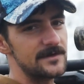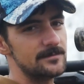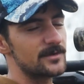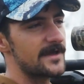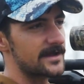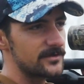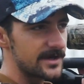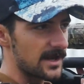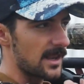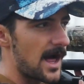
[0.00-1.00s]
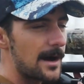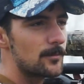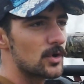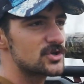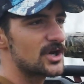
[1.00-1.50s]
feet per second. You get a lot
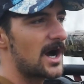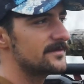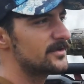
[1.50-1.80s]
more shots.